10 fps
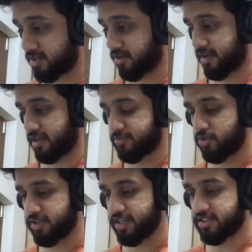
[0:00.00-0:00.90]
Okay,
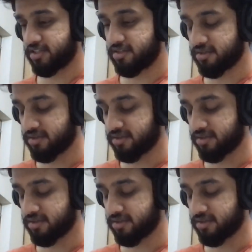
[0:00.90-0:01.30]
exportation.